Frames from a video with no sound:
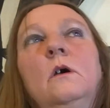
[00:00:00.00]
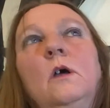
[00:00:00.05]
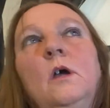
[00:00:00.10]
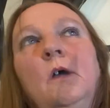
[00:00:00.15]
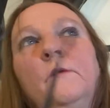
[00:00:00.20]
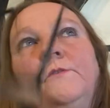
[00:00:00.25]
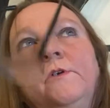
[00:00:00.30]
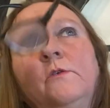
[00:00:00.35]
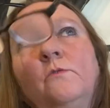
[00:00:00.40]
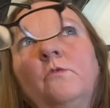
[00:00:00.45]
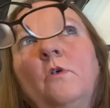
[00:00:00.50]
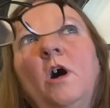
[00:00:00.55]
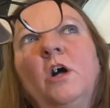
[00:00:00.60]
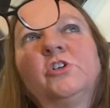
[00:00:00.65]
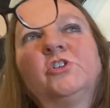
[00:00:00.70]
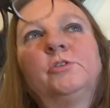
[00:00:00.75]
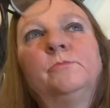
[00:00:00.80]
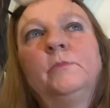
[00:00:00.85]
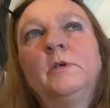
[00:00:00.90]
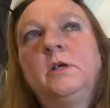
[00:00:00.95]
if you've
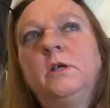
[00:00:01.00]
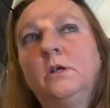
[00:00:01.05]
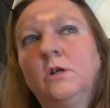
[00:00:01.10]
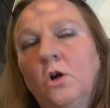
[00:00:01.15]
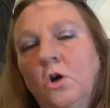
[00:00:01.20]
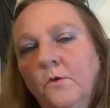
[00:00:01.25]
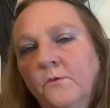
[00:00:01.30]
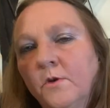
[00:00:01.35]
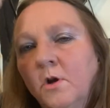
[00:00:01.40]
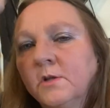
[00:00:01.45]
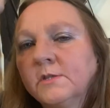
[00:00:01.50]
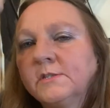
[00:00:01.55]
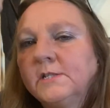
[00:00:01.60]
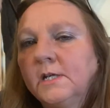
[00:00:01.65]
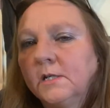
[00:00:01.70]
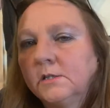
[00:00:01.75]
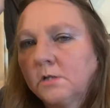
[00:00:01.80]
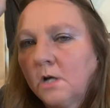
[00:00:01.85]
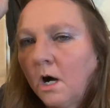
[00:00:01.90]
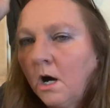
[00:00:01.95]
watched me over on
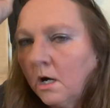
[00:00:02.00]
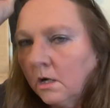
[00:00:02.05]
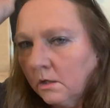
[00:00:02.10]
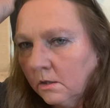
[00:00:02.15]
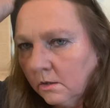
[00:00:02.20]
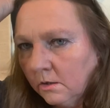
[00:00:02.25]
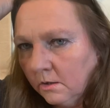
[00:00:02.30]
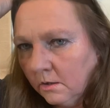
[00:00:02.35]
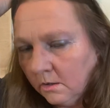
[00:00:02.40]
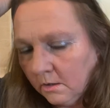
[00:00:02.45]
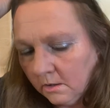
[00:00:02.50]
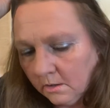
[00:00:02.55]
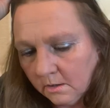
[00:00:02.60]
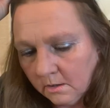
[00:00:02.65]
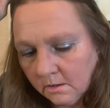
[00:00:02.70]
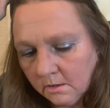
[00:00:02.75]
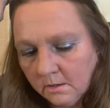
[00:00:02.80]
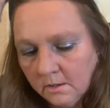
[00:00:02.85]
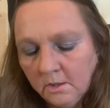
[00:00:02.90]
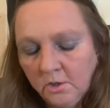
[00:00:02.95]
TikTok,
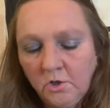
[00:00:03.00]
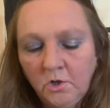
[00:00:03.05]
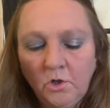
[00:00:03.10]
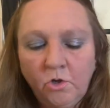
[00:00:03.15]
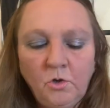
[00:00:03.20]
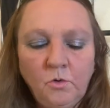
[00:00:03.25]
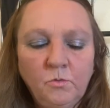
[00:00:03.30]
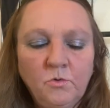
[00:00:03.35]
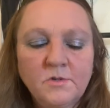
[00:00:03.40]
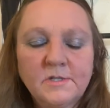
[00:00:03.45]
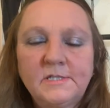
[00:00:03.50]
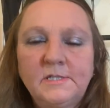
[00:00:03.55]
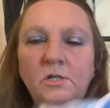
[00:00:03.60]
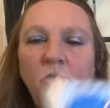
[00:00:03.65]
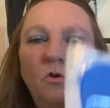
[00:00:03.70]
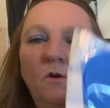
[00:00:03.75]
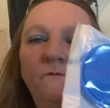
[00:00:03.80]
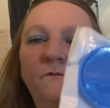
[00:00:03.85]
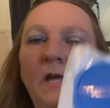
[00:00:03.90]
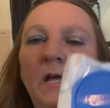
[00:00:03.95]
you will see
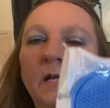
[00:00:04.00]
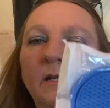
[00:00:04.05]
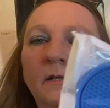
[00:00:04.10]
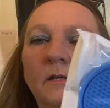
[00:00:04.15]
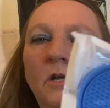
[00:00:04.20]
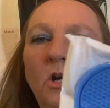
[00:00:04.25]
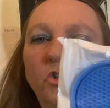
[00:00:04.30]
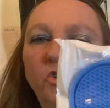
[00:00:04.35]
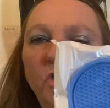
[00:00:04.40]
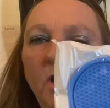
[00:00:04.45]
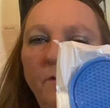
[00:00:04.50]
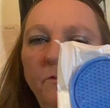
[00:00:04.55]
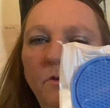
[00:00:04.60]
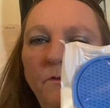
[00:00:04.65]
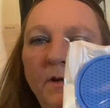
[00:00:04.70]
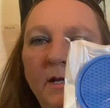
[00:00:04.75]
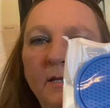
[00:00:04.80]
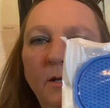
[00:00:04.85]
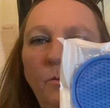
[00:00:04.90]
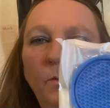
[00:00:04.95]
our van, our travel
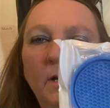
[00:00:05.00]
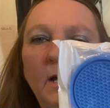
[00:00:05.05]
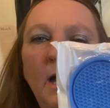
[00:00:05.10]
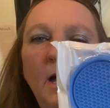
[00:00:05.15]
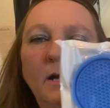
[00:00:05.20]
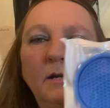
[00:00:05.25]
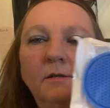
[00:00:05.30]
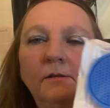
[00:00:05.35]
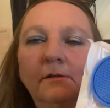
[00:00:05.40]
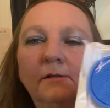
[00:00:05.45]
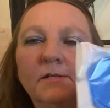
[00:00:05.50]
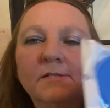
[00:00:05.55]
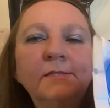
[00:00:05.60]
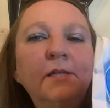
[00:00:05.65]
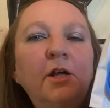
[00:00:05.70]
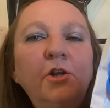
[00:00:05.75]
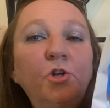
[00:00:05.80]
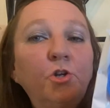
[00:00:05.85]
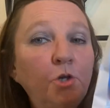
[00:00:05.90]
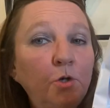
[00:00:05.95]
van that we got. It's
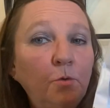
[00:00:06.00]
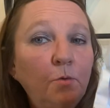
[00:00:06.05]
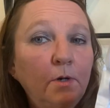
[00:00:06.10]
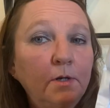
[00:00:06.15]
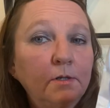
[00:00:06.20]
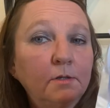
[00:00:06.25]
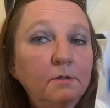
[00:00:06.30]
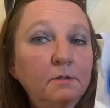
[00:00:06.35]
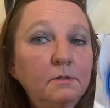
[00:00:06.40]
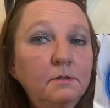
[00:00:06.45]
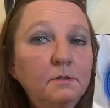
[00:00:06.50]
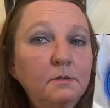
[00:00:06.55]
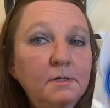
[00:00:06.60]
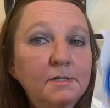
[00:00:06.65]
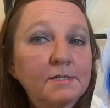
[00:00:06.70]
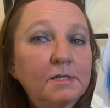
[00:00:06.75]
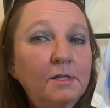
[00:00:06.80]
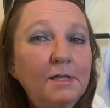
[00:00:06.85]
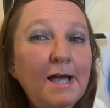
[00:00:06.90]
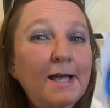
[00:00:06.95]
not a new one.
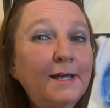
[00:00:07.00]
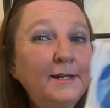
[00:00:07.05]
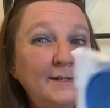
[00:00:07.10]
It's not like a